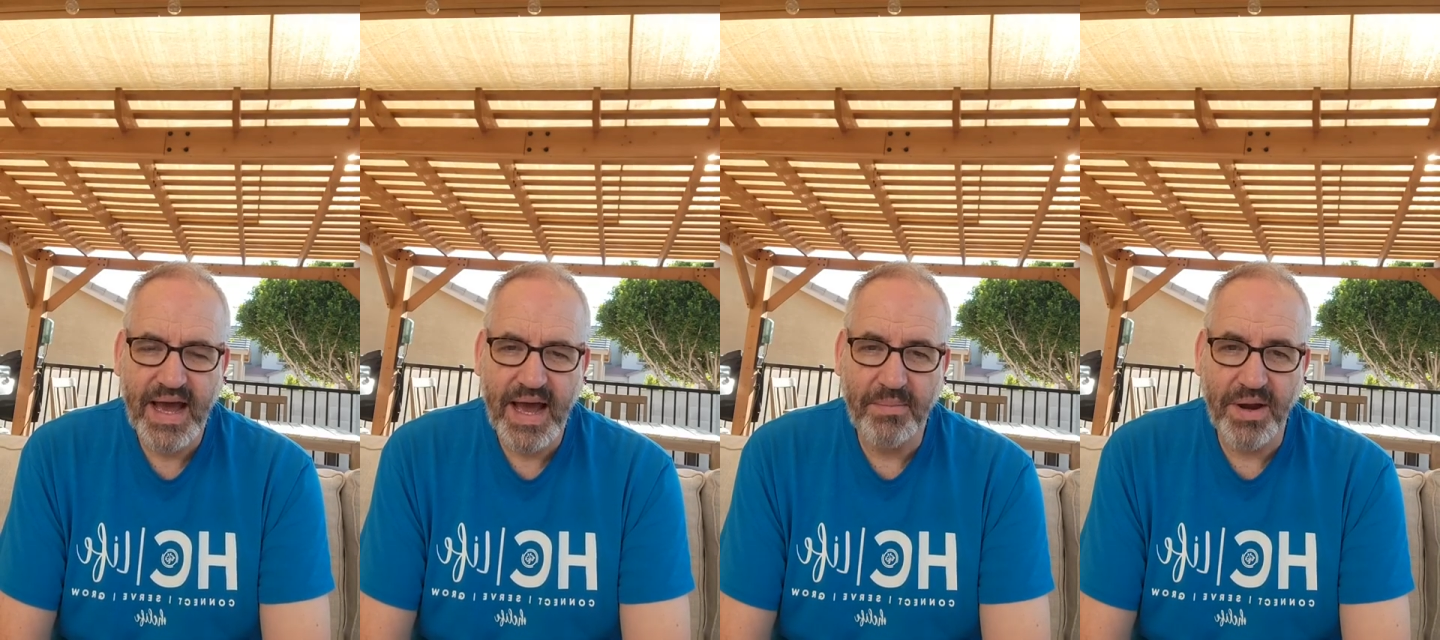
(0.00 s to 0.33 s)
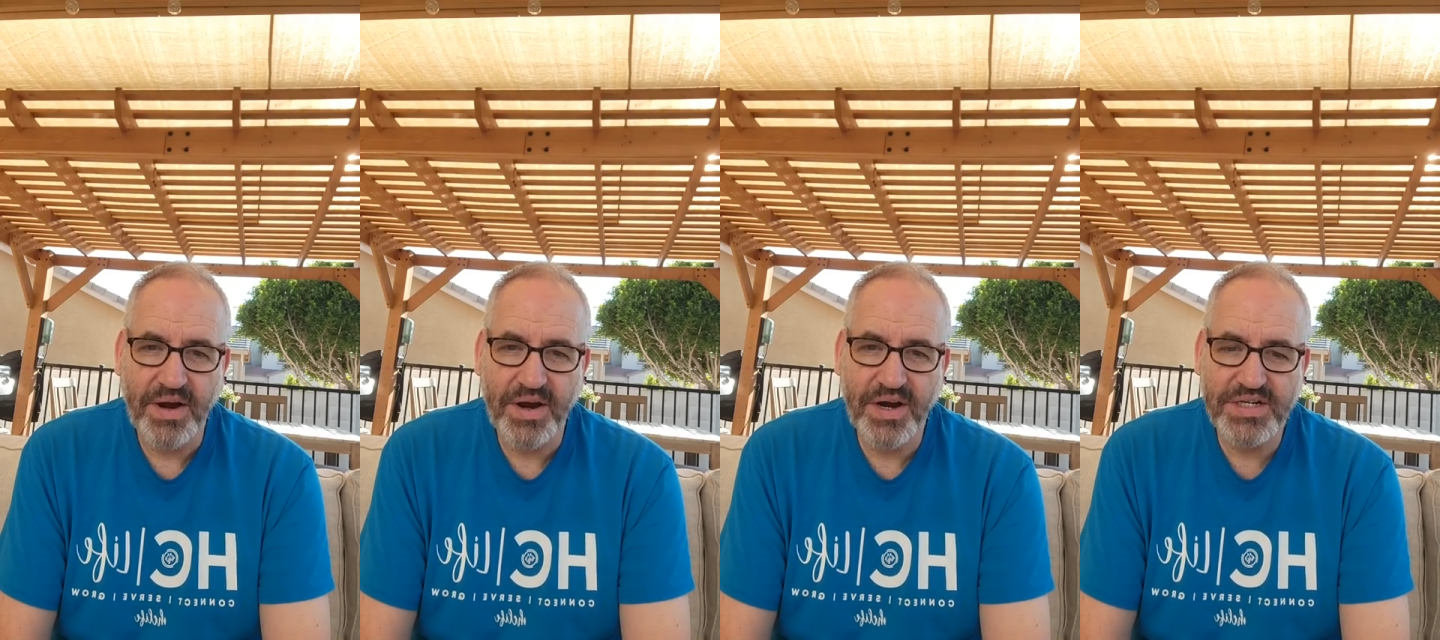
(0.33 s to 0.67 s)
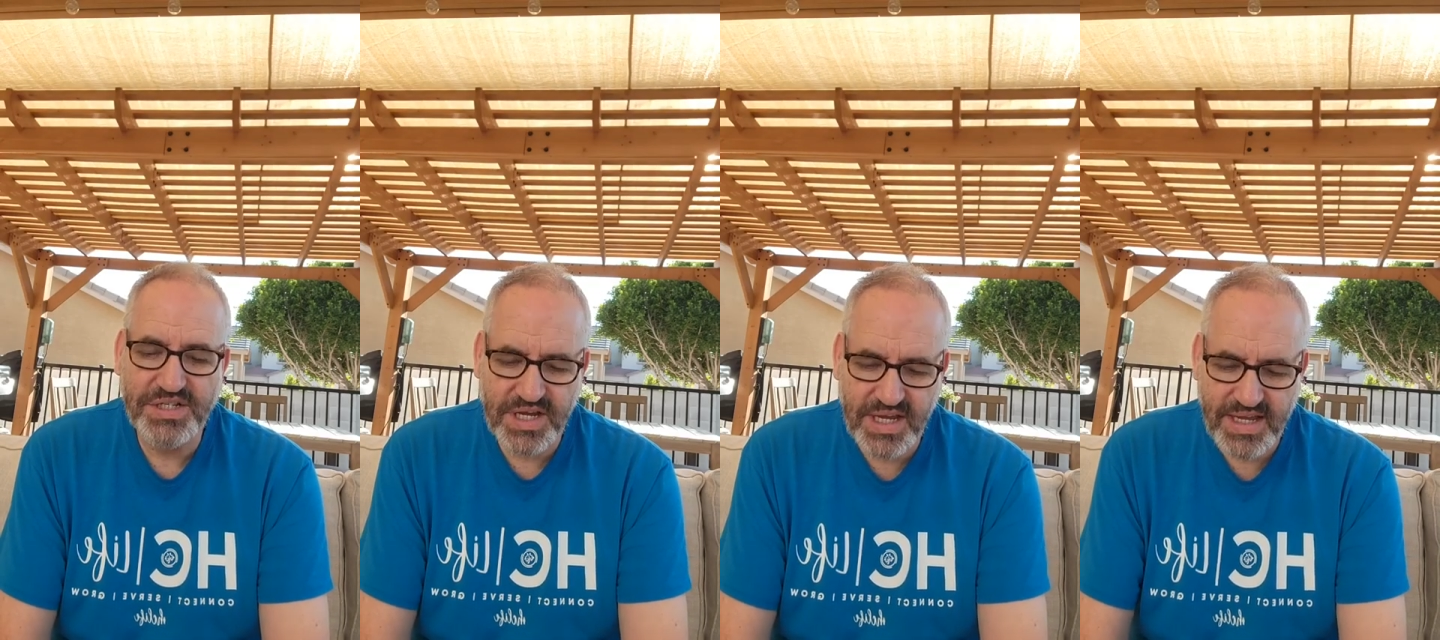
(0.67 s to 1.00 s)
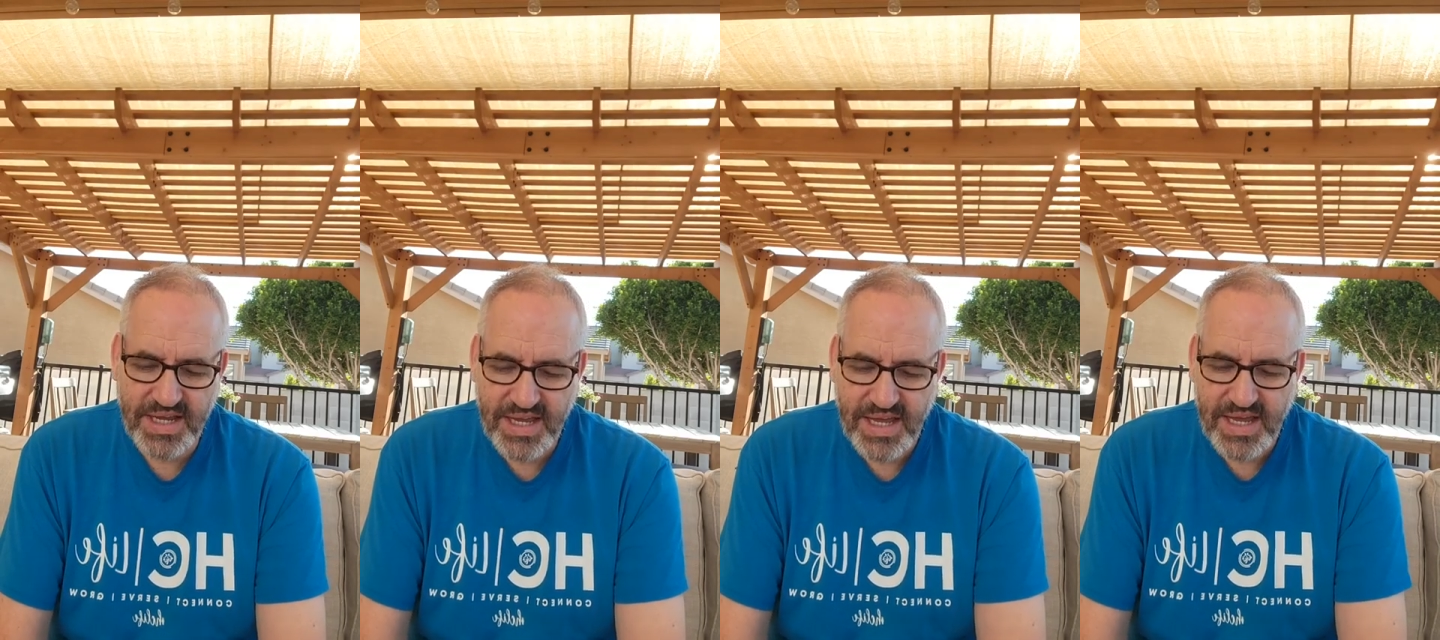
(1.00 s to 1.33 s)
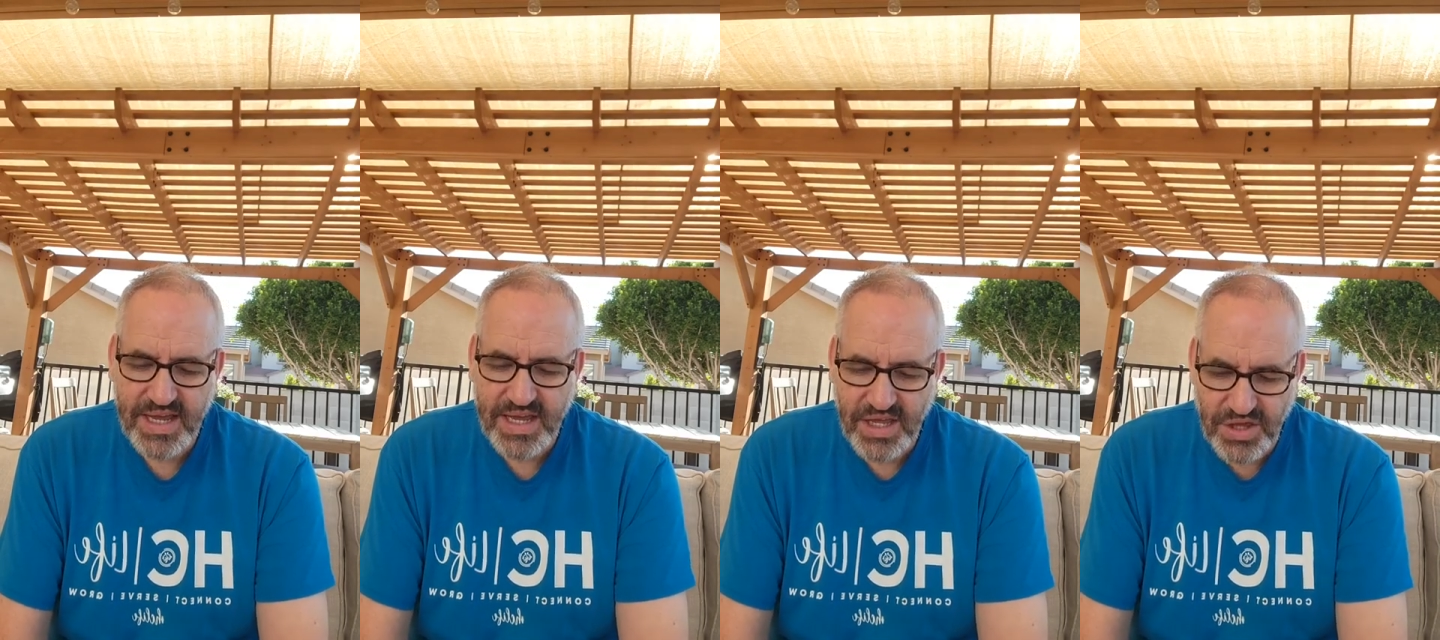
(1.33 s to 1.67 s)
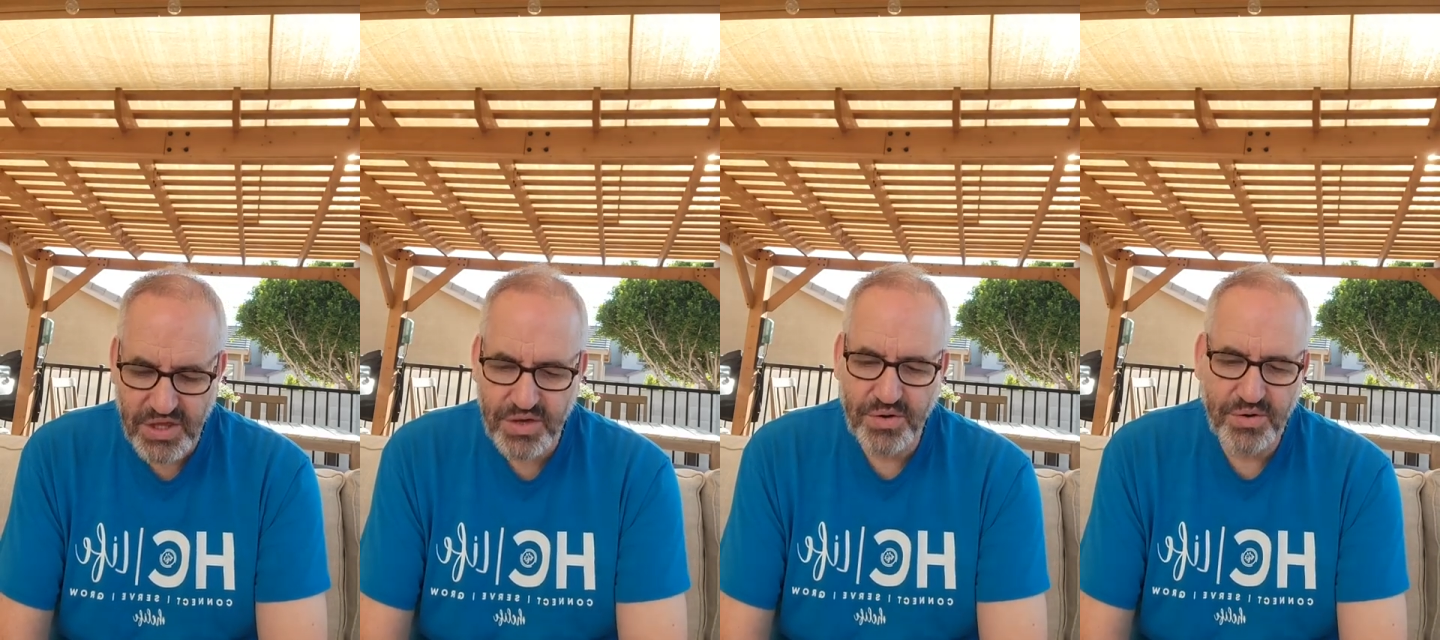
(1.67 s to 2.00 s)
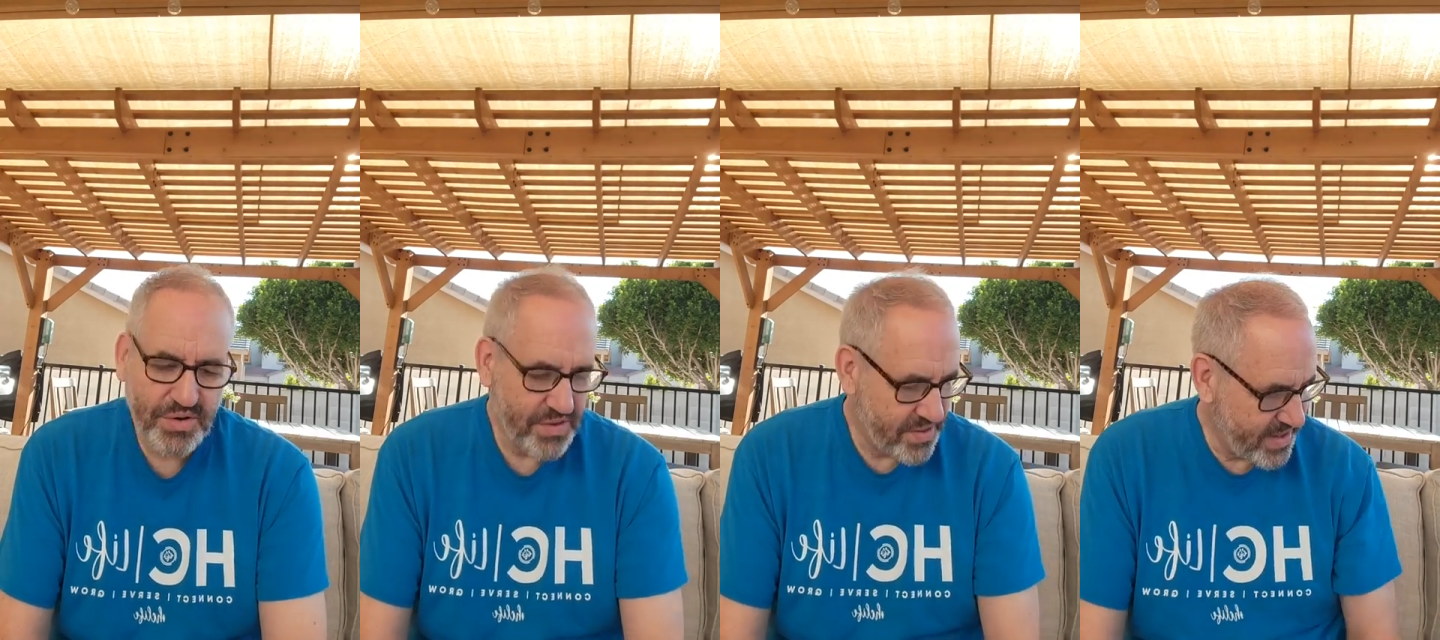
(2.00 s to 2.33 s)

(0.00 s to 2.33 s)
I'm encouraging you